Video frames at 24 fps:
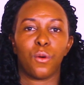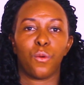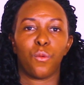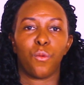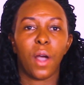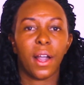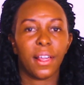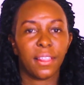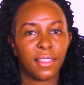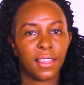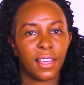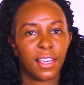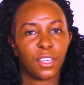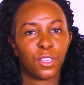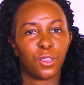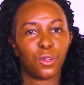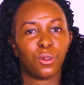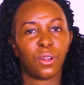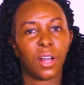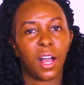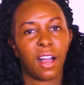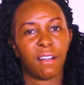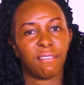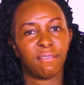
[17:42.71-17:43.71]
one thing
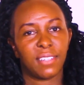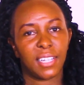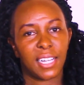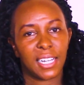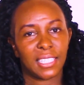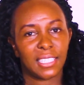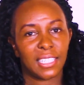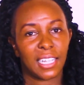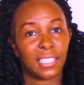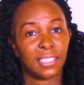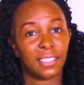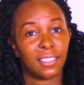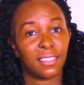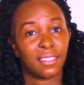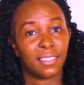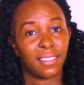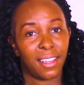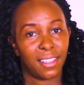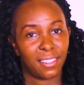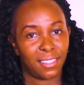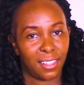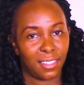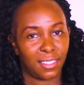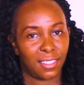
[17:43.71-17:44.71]
you'll have learned that
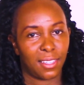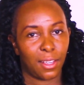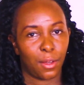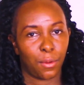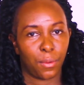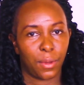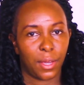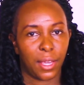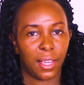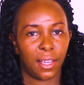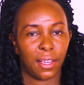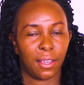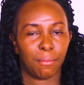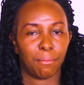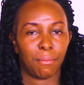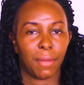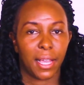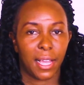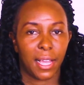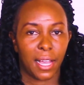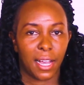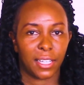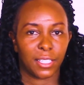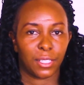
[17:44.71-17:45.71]
this is the way
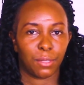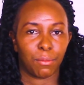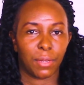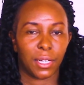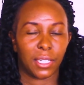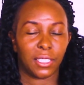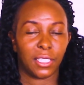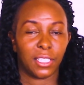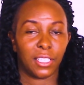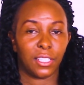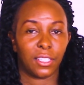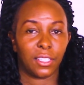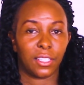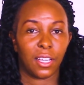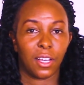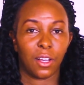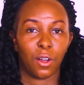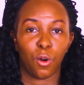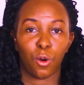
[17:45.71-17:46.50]
my husband is